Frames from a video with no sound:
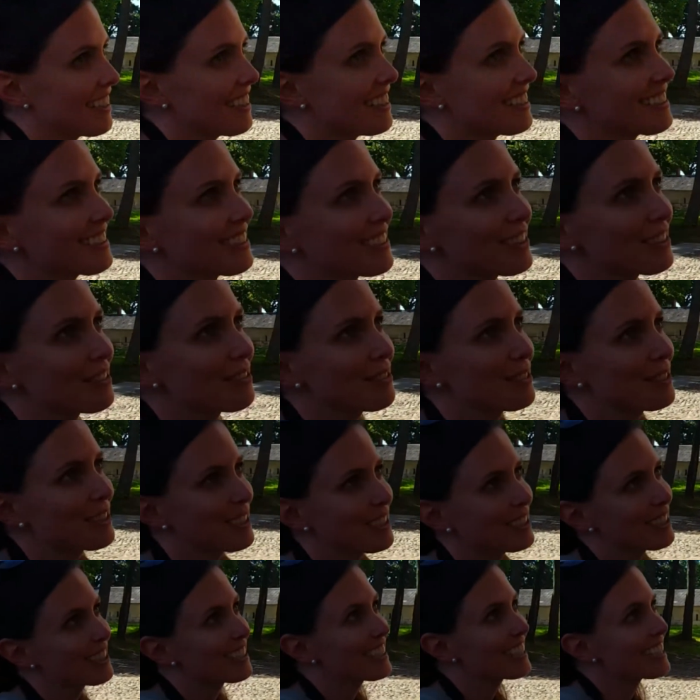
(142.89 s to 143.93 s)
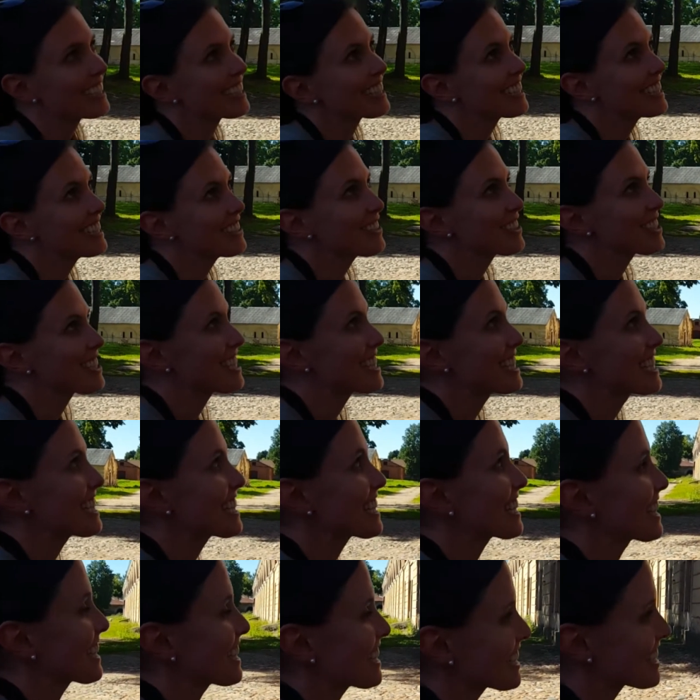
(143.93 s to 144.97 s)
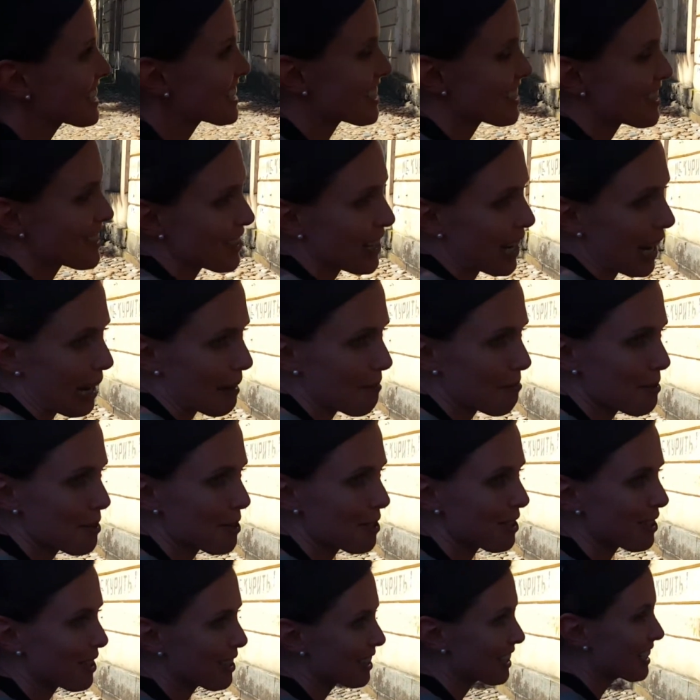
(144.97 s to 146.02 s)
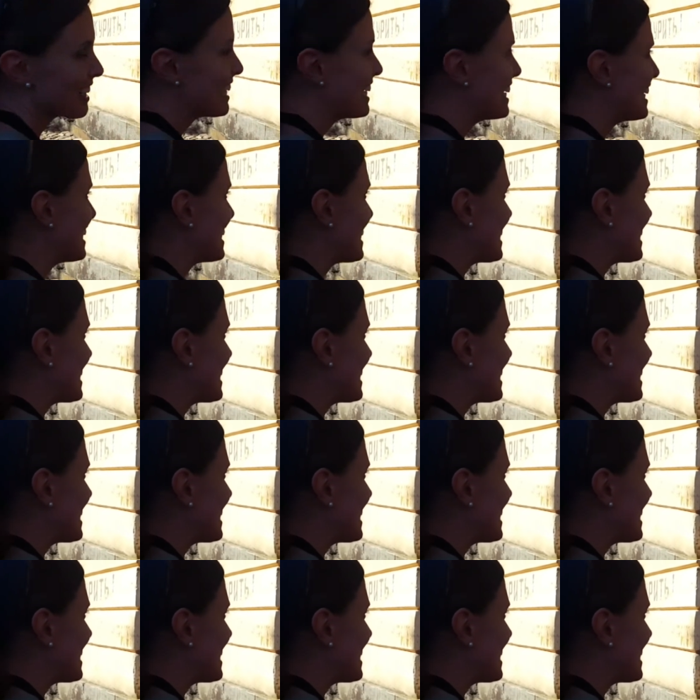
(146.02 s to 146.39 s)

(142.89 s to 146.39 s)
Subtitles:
and look for interesting things to capture